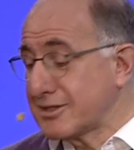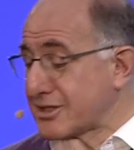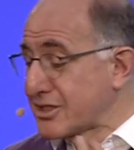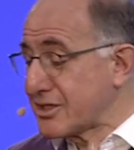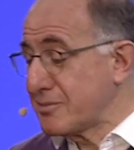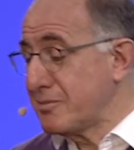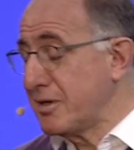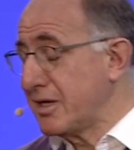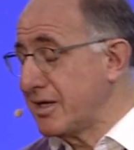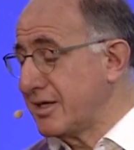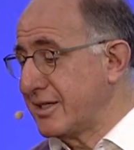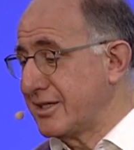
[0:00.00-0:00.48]
a
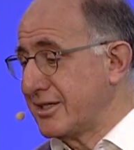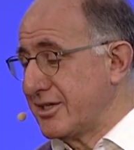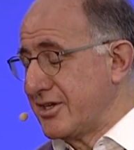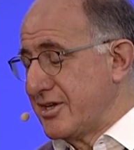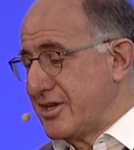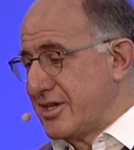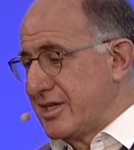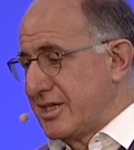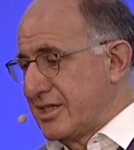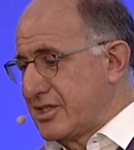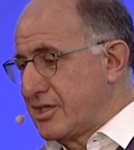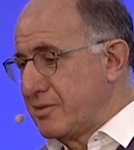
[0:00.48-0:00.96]
similar,
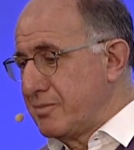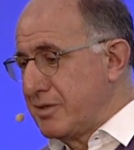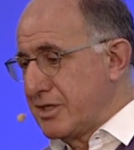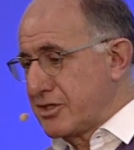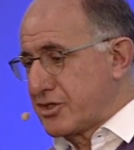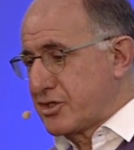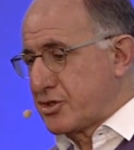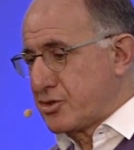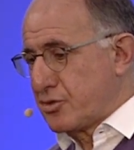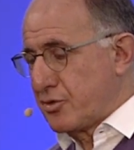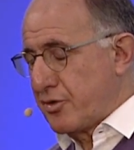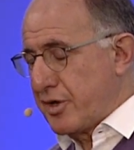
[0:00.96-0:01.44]
similar
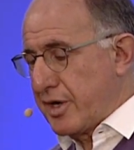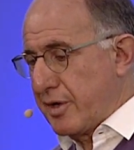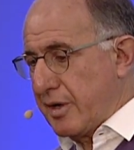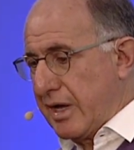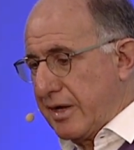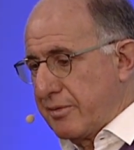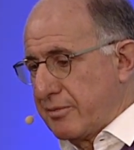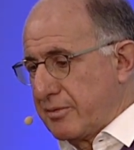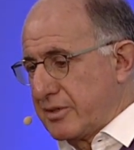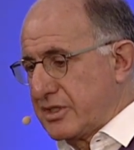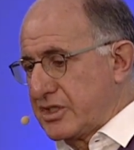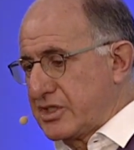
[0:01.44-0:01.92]
story.
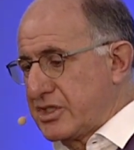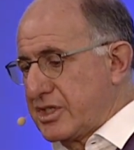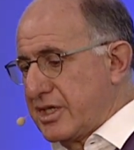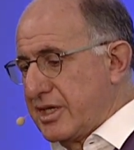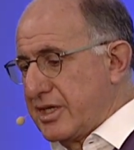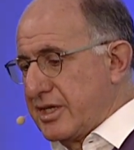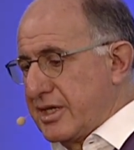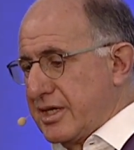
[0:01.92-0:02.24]
I was